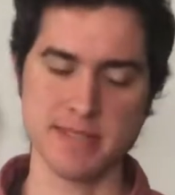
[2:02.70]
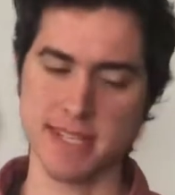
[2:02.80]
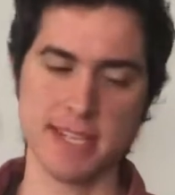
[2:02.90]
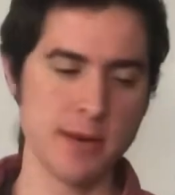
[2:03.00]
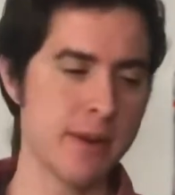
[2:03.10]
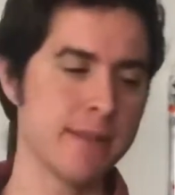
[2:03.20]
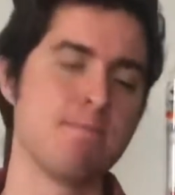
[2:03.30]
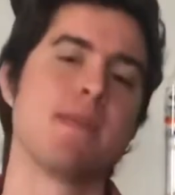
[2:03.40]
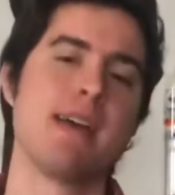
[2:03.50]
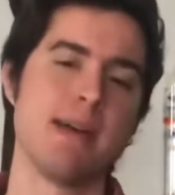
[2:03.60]
was like, you know what?
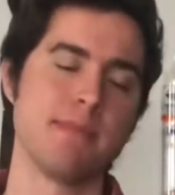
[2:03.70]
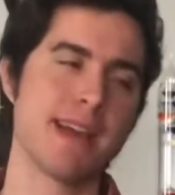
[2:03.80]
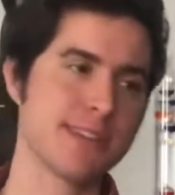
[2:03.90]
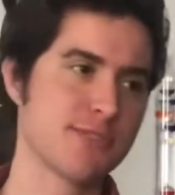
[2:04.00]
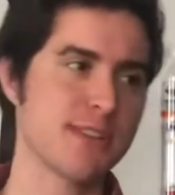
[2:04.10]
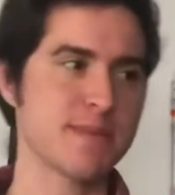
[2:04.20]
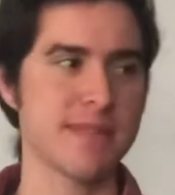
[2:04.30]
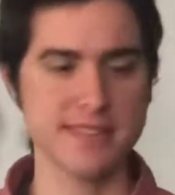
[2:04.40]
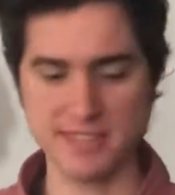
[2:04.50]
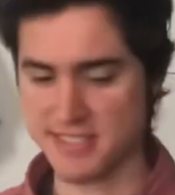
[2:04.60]
I'm not gonna stress
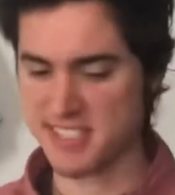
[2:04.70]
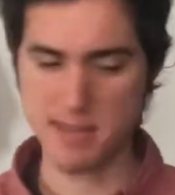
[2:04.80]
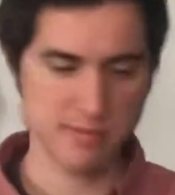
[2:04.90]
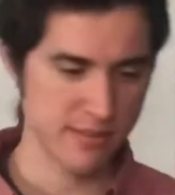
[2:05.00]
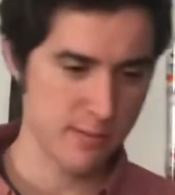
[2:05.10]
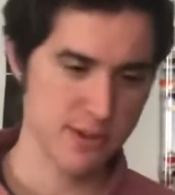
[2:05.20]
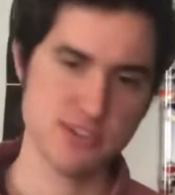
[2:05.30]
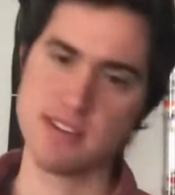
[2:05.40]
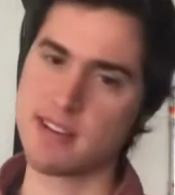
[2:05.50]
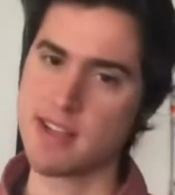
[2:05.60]
about this, skipped the
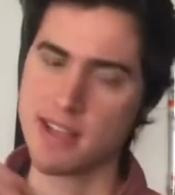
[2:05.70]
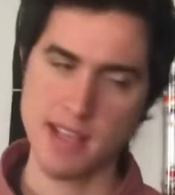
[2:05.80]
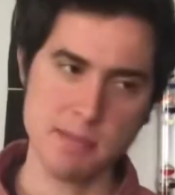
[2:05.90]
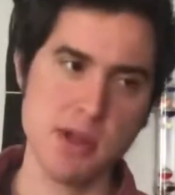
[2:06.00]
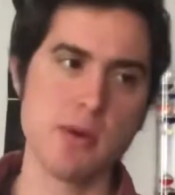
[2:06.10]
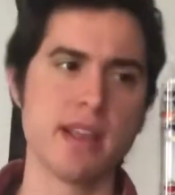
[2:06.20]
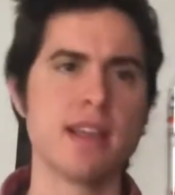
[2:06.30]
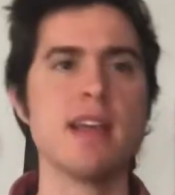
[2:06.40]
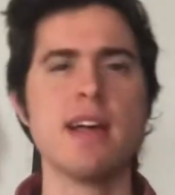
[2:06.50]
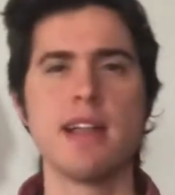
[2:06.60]
question, kept going.
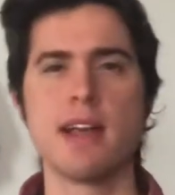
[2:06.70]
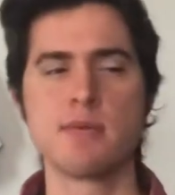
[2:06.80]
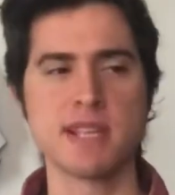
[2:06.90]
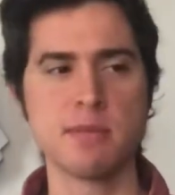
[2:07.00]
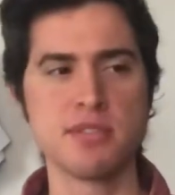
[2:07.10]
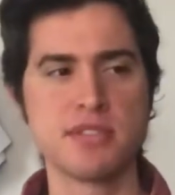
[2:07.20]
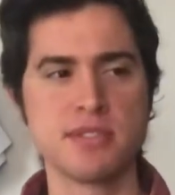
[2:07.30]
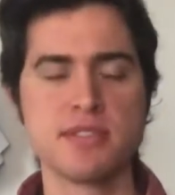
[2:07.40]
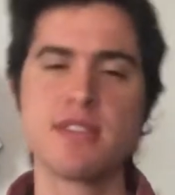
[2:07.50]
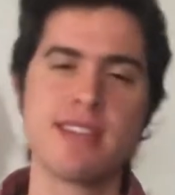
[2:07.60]
And I was able to
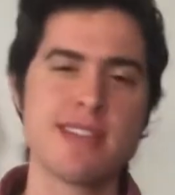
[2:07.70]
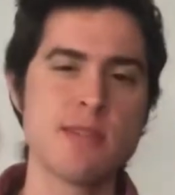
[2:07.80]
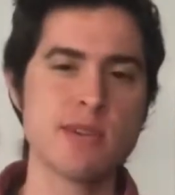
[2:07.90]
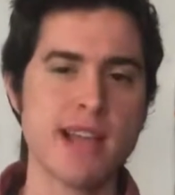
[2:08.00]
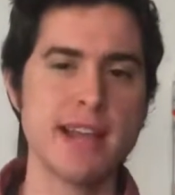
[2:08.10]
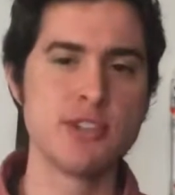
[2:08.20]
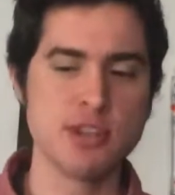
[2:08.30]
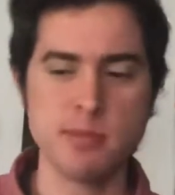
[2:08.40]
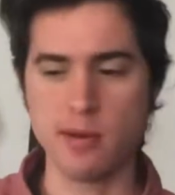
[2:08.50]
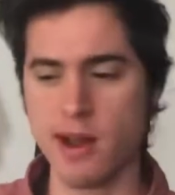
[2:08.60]
do that thing where you kind of
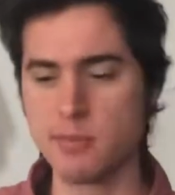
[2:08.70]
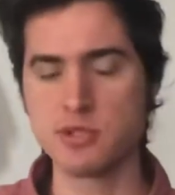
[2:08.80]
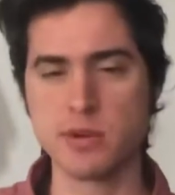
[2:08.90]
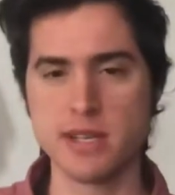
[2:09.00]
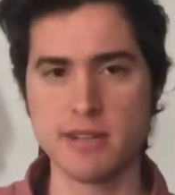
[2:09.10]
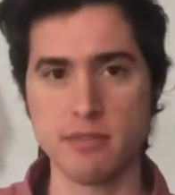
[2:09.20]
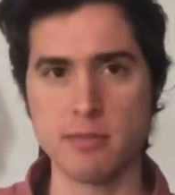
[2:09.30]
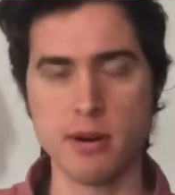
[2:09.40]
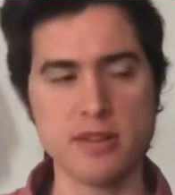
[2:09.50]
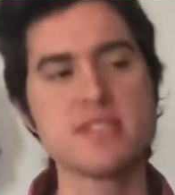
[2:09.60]
jump around between
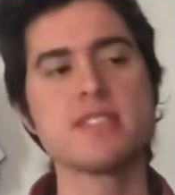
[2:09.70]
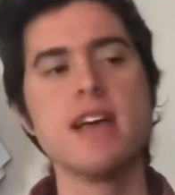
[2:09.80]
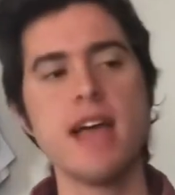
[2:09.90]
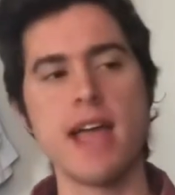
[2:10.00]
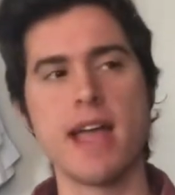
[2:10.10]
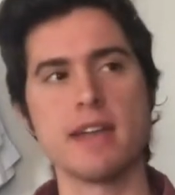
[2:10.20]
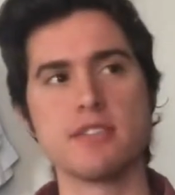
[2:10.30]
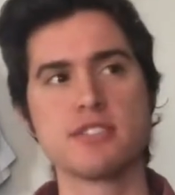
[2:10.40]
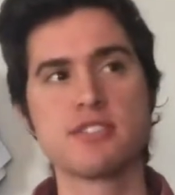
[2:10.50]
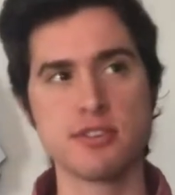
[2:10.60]
different parts, and
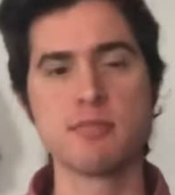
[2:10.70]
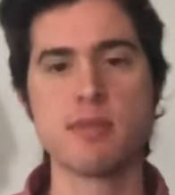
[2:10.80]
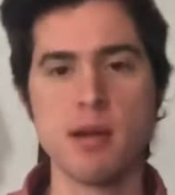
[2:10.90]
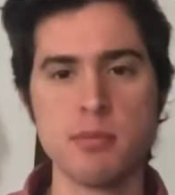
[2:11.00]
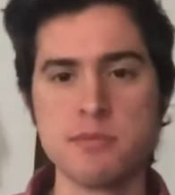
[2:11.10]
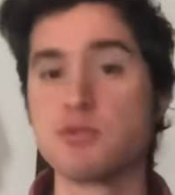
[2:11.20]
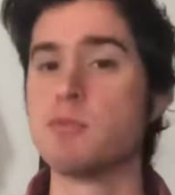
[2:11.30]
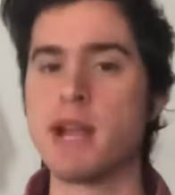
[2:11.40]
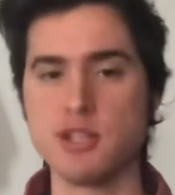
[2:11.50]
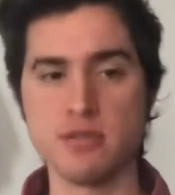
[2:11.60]
certain problems
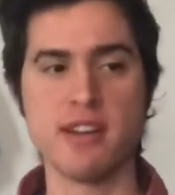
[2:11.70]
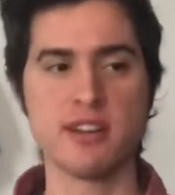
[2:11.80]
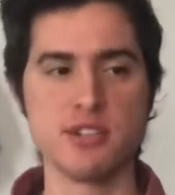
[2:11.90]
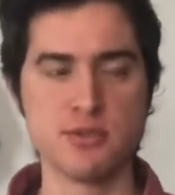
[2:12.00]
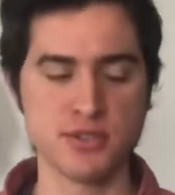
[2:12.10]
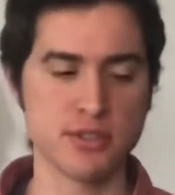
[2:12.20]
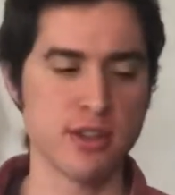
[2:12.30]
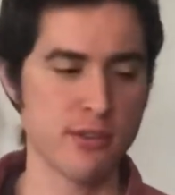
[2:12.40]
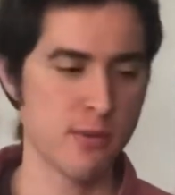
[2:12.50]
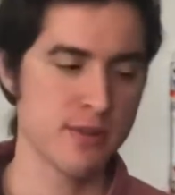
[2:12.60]
remind you of how to do certain
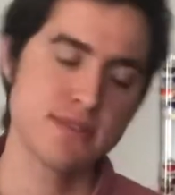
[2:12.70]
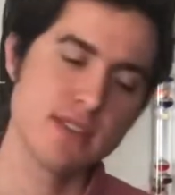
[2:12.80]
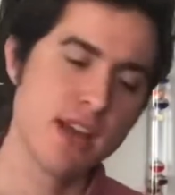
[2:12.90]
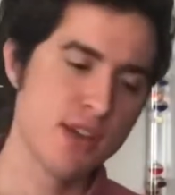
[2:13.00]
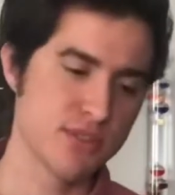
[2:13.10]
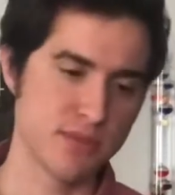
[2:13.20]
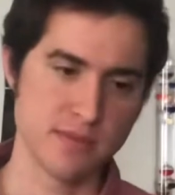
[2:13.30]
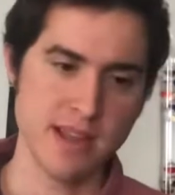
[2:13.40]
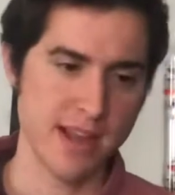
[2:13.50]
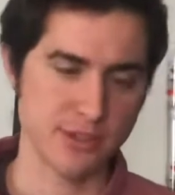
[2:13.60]
other ones. So
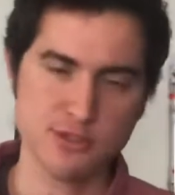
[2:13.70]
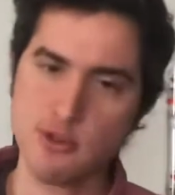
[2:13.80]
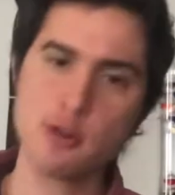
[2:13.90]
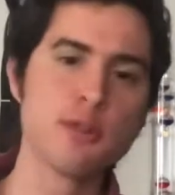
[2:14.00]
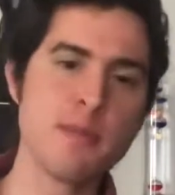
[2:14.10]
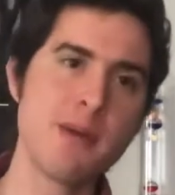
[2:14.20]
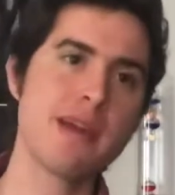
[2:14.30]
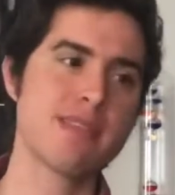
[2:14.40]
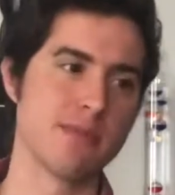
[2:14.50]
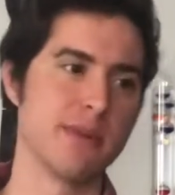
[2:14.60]
I struggled my
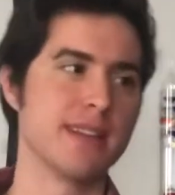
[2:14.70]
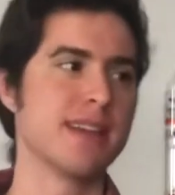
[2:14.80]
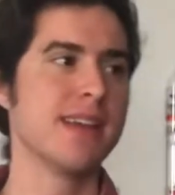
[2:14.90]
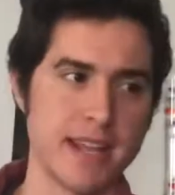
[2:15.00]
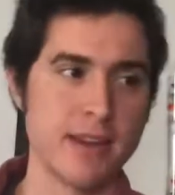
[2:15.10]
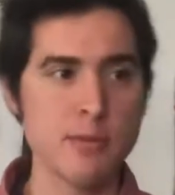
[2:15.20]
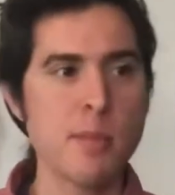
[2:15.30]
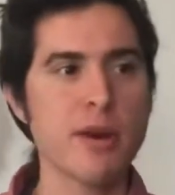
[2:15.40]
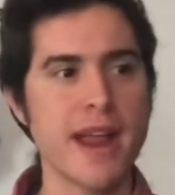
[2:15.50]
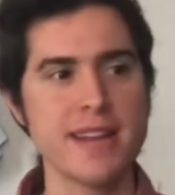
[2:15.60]
way through it. And I
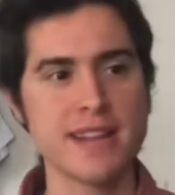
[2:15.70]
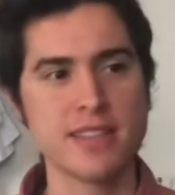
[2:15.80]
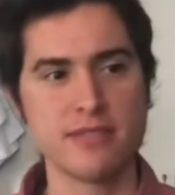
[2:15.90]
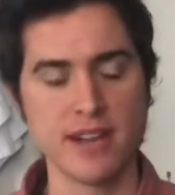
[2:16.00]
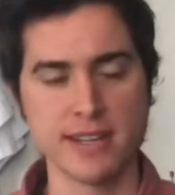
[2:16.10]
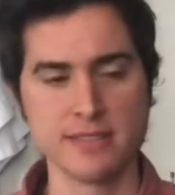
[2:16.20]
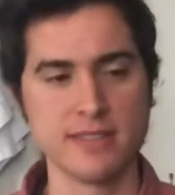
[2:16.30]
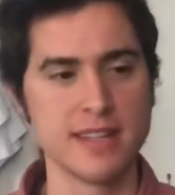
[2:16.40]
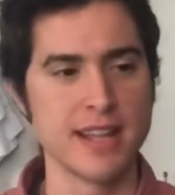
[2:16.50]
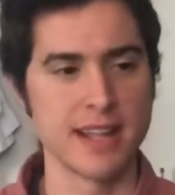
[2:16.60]
remember handing in the
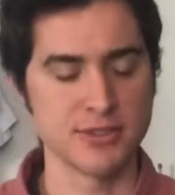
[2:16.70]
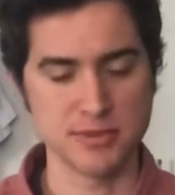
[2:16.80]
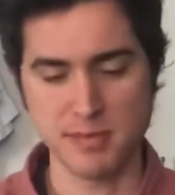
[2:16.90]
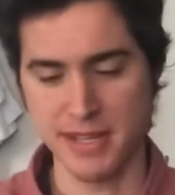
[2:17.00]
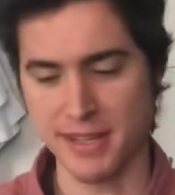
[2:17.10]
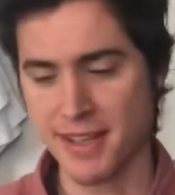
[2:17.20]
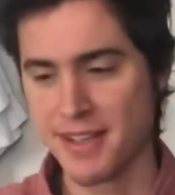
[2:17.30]
final and just being